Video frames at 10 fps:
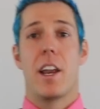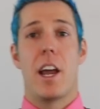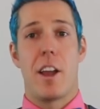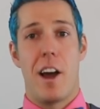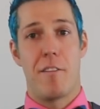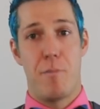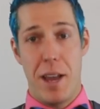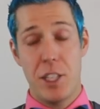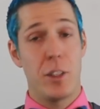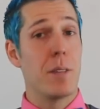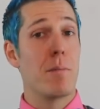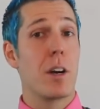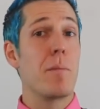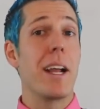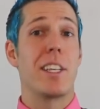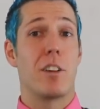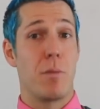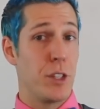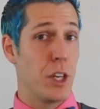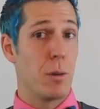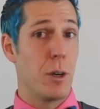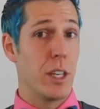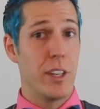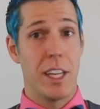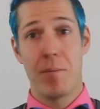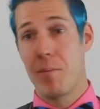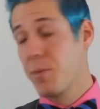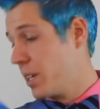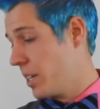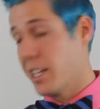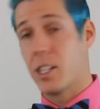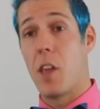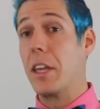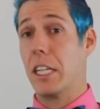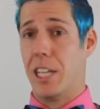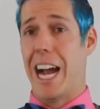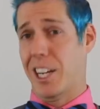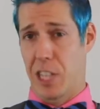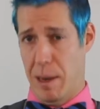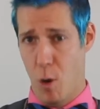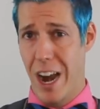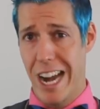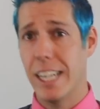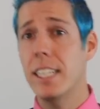now you have basically the mermaid tail from the Zero Pro DVD. You've done the exact same way.